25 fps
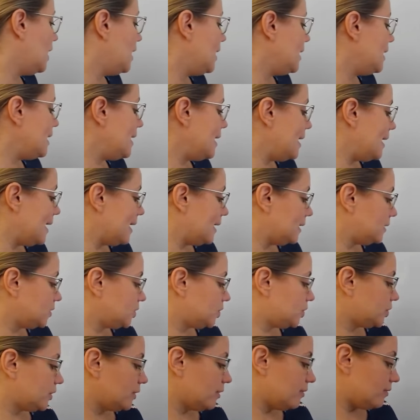And
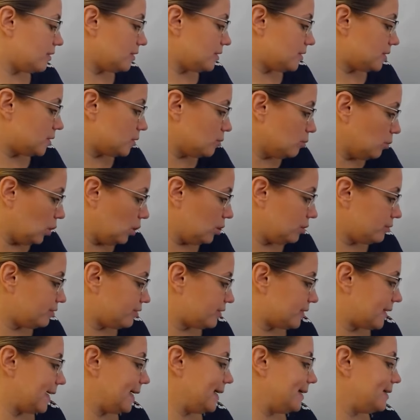this small
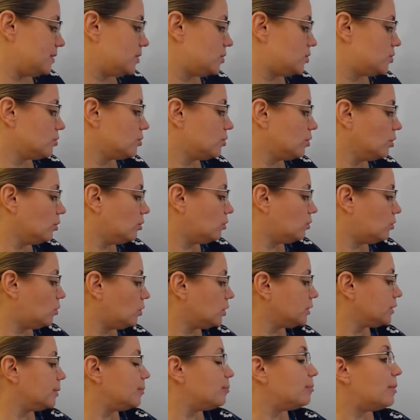phrase, to go
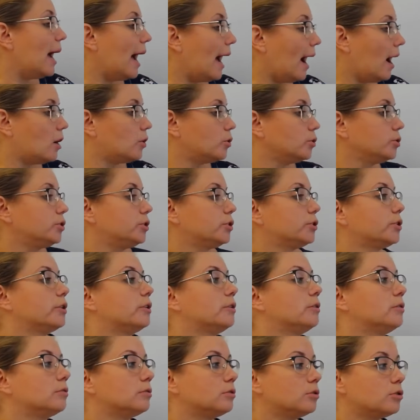on about,
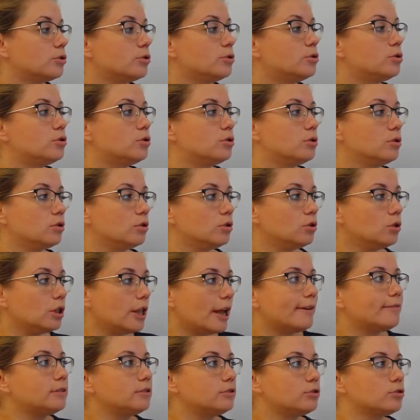to
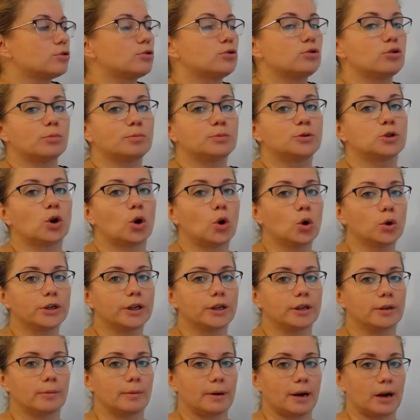never to stop
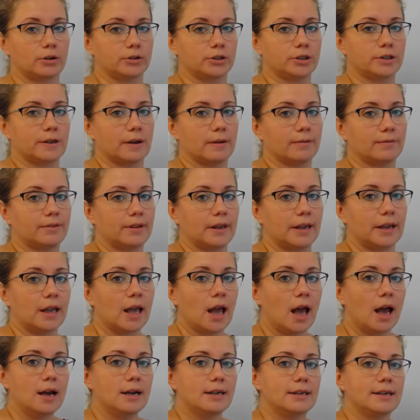talking about something.
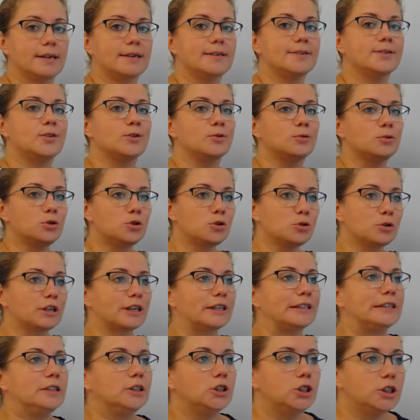Yes, so to
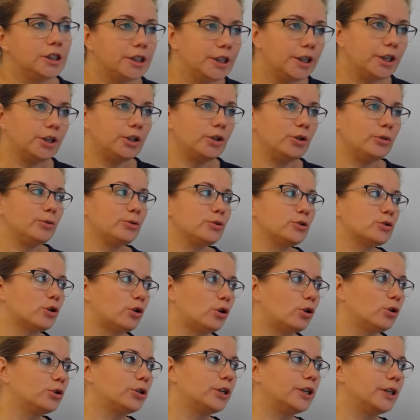continue
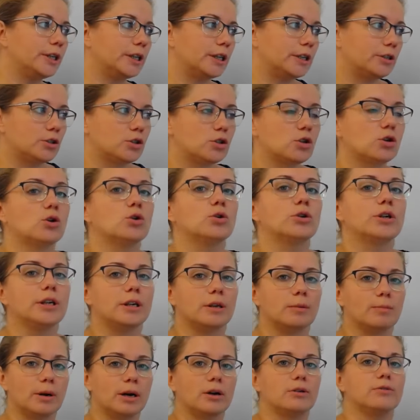talking and talking
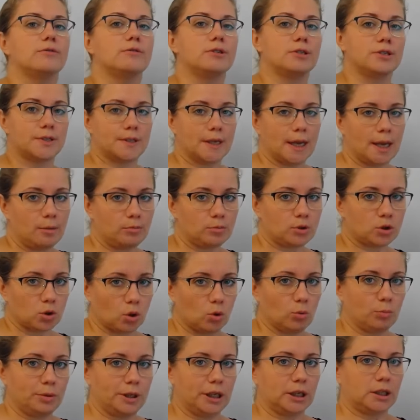about the same
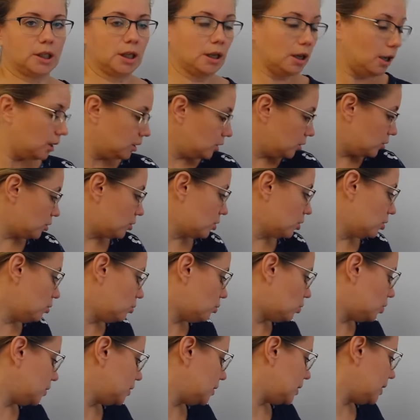topic, to
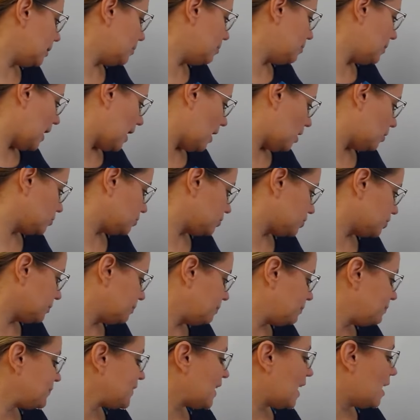go on about.
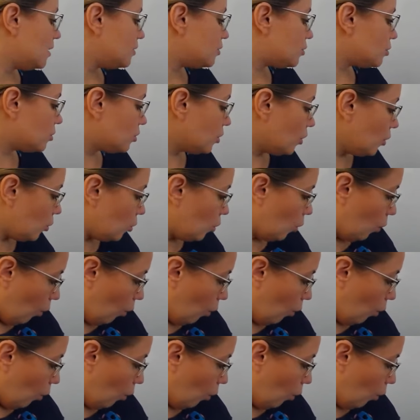To go